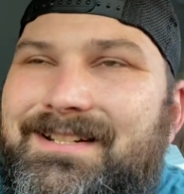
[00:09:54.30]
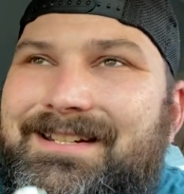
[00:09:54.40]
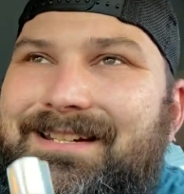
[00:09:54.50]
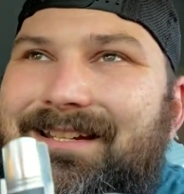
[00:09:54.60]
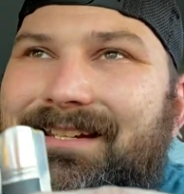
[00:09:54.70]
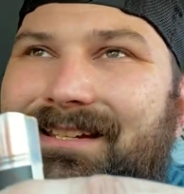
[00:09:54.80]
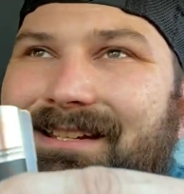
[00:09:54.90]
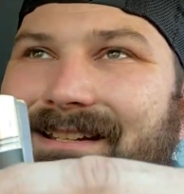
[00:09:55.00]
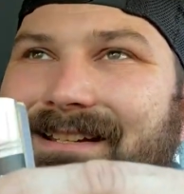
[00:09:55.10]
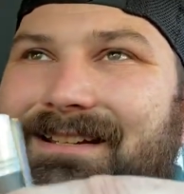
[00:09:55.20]

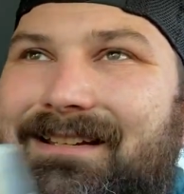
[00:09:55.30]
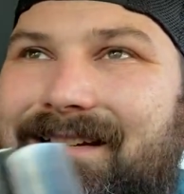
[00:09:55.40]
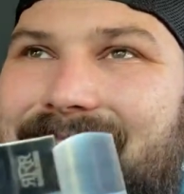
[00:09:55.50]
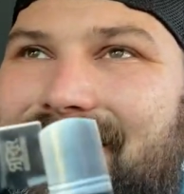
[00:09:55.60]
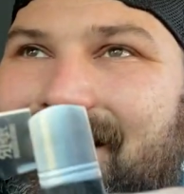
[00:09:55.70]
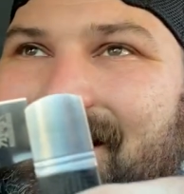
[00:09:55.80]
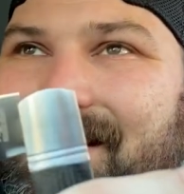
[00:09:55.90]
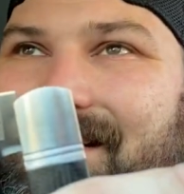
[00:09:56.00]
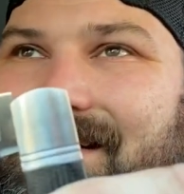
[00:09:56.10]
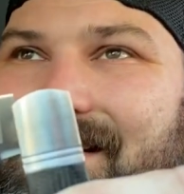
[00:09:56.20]

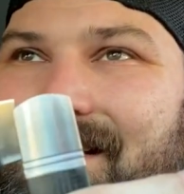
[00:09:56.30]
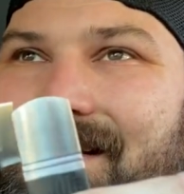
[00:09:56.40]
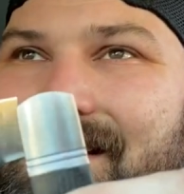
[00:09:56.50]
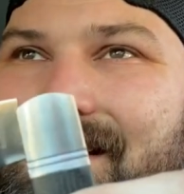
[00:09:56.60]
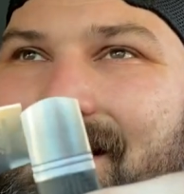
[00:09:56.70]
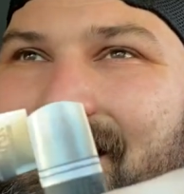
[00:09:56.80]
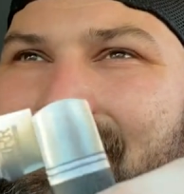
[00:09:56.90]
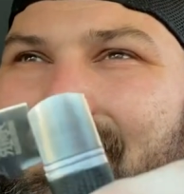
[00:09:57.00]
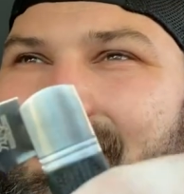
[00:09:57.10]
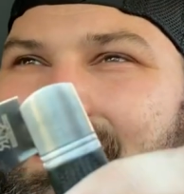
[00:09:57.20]

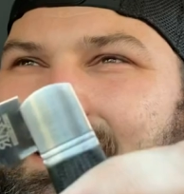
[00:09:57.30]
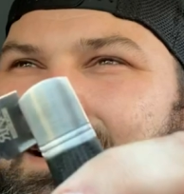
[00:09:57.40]
Nobody speaks.